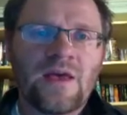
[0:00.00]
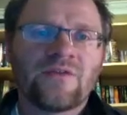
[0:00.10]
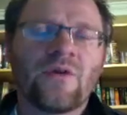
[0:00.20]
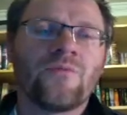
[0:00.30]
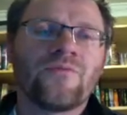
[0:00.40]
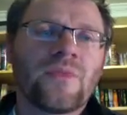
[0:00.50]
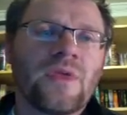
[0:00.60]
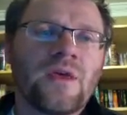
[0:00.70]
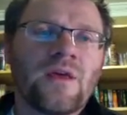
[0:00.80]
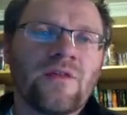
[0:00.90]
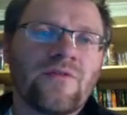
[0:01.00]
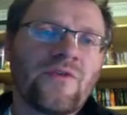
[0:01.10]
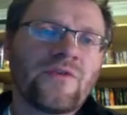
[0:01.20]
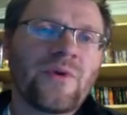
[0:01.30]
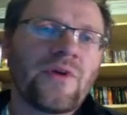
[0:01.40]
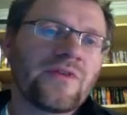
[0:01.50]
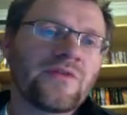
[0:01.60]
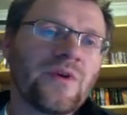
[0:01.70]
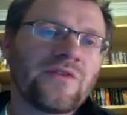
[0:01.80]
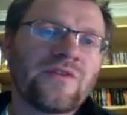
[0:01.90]
So the first part of this
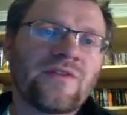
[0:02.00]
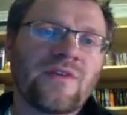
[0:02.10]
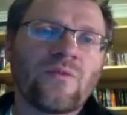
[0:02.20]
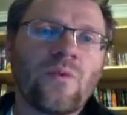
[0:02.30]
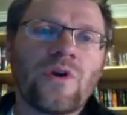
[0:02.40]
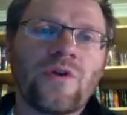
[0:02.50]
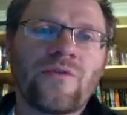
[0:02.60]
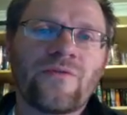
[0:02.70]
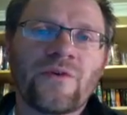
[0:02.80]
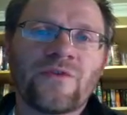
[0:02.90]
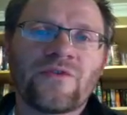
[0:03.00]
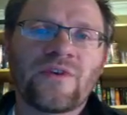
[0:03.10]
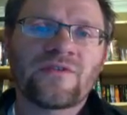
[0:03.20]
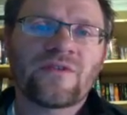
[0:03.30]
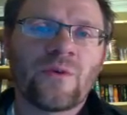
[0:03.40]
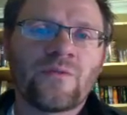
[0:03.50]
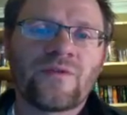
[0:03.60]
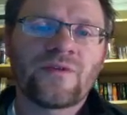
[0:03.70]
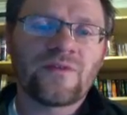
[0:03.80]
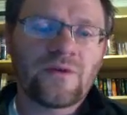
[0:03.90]
question says, what are the first six terms
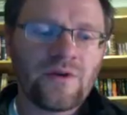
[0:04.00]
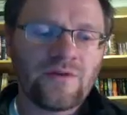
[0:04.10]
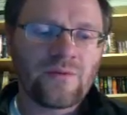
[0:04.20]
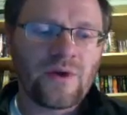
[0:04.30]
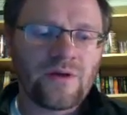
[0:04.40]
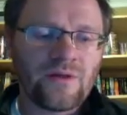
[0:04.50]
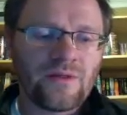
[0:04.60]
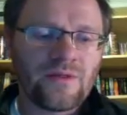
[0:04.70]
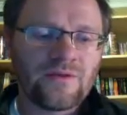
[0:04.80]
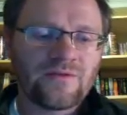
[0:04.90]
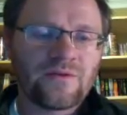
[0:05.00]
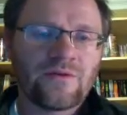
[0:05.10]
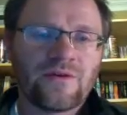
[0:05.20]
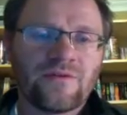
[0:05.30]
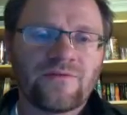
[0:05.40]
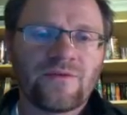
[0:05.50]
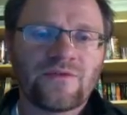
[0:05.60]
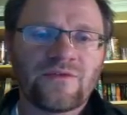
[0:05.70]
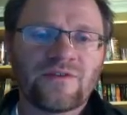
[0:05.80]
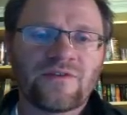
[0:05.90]
of the series? Well, this series,
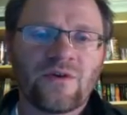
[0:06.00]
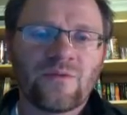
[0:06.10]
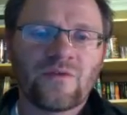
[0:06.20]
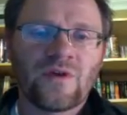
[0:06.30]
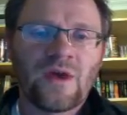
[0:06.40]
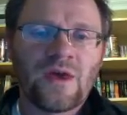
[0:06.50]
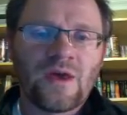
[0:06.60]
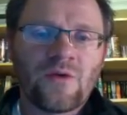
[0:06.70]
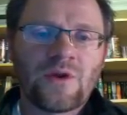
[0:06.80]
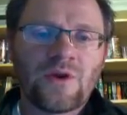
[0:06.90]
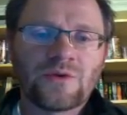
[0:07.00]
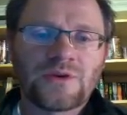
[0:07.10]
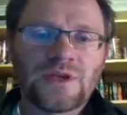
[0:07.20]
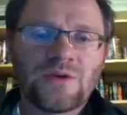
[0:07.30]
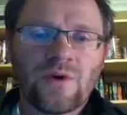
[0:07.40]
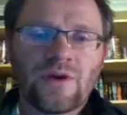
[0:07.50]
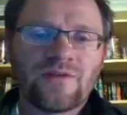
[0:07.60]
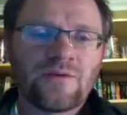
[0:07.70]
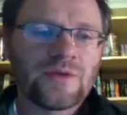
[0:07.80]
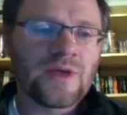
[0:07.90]
first six terms, we know t1
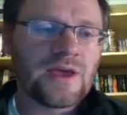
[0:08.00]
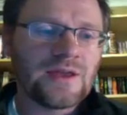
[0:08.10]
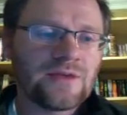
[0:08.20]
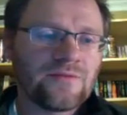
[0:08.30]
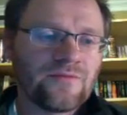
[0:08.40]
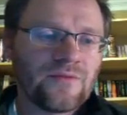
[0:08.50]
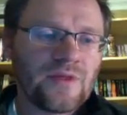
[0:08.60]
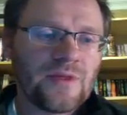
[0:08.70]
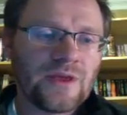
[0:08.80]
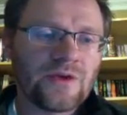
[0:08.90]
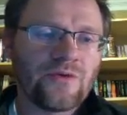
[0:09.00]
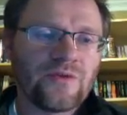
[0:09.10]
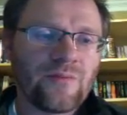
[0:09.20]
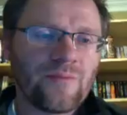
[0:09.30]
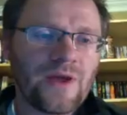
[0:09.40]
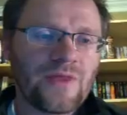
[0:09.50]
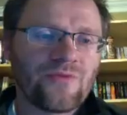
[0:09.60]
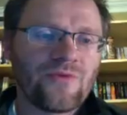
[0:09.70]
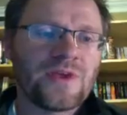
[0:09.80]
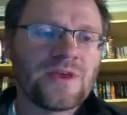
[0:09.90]
is equal to 8, and then it goes up by
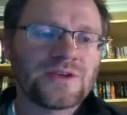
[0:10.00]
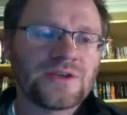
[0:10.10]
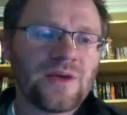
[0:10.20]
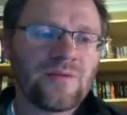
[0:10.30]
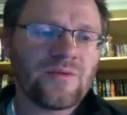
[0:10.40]
3 each time.